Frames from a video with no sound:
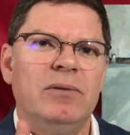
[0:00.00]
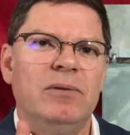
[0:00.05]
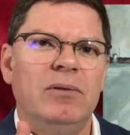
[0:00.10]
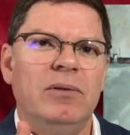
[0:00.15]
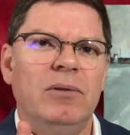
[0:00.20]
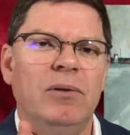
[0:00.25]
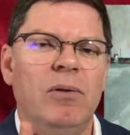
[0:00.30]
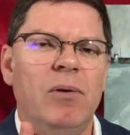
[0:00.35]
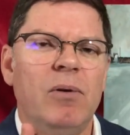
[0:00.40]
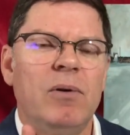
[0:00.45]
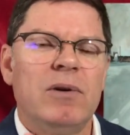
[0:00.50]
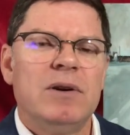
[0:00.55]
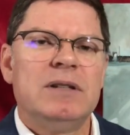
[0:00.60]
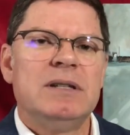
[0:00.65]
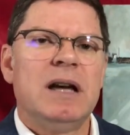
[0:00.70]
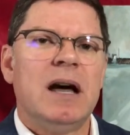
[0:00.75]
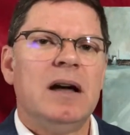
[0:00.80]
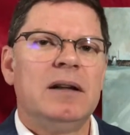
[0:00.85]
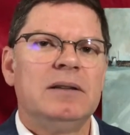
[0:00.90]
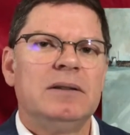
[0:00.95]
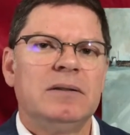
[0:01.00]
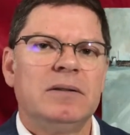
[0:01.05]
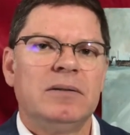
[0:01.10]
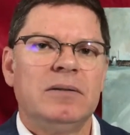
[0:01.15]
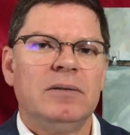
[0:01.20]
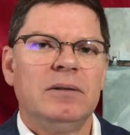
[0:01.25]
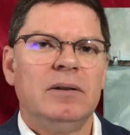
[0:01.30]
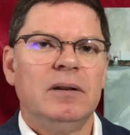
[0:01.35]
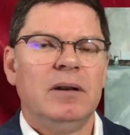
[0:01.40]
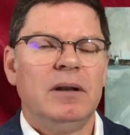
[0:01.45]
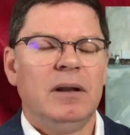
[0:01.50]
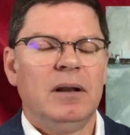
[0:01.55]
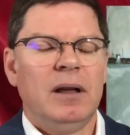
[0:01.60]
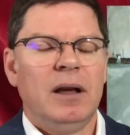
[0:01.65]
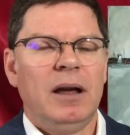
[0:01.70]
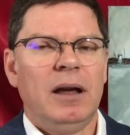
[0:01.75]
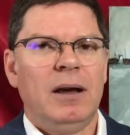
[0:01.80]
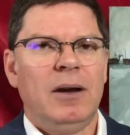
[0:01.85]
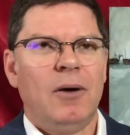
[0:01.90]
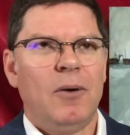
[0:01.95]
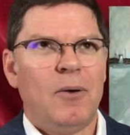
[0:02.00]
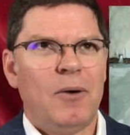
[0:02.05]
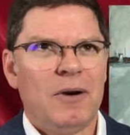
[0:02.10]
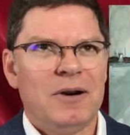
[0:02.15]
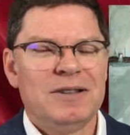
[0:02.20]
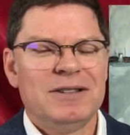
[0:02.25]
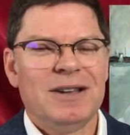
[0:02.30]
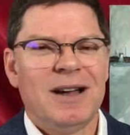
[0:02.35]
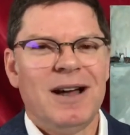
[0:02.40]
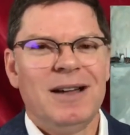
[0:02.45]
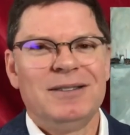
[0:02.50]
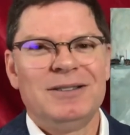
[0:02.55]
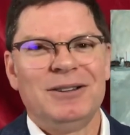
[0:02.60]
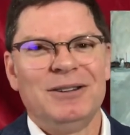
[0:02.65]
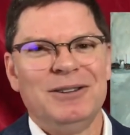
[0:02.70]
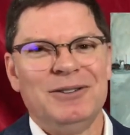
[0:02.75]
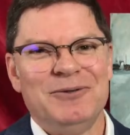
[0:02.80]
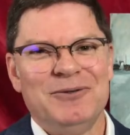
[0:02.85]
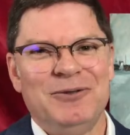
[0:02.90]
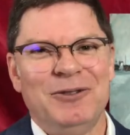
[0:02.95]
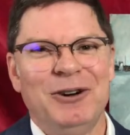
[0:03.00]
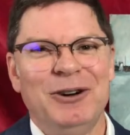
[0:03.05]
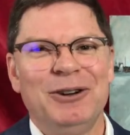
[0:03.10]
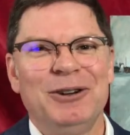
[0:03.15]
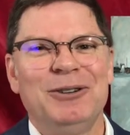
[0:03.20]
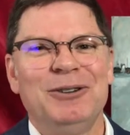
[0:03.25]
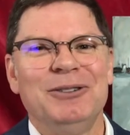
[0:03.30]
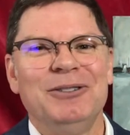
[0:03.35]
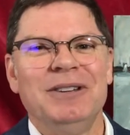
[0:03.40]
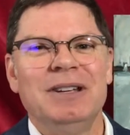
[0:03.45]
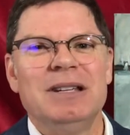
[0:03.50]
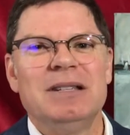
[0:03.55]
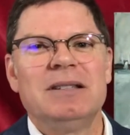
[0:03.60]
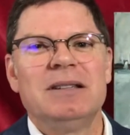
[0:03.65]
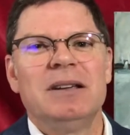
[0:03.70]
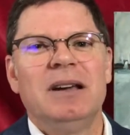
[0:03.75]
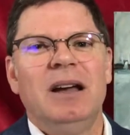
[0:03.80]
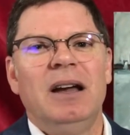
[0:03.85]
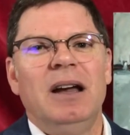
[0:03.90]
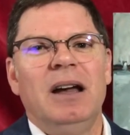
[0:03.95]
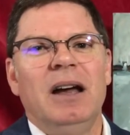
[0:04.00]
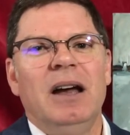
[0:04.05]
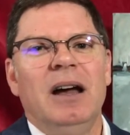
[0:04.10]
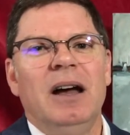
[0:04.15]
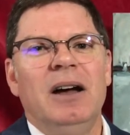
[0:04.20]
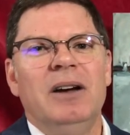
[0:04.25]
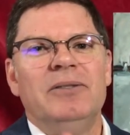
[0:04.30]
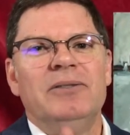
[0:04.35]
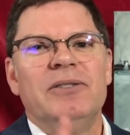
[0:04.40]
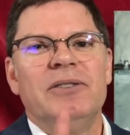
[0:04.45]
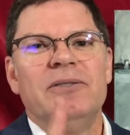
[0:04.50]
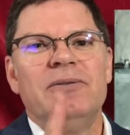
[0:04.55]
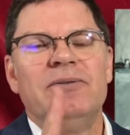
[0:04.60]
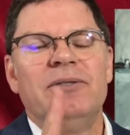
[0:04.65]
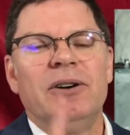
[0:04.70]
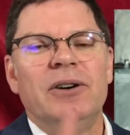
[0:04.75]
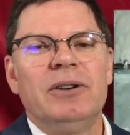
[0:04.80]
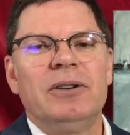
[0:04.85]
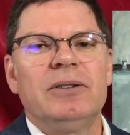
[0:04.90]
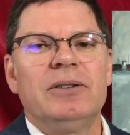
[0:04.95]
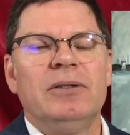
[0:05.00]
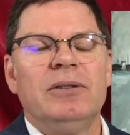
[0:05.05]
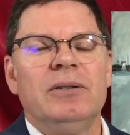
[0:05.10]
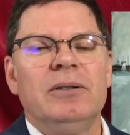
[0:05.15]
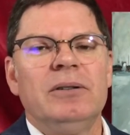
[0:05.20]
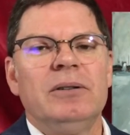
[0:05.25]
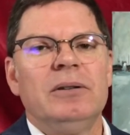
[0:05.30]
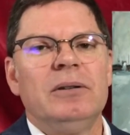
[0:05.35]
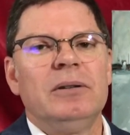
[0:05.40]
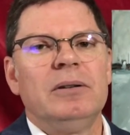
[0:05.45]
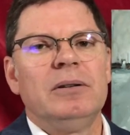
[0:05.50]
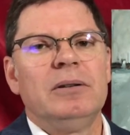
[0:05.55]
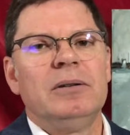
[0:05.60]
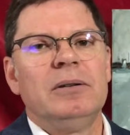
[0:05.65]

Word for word: horizontal horizontal and verticalness of the vertical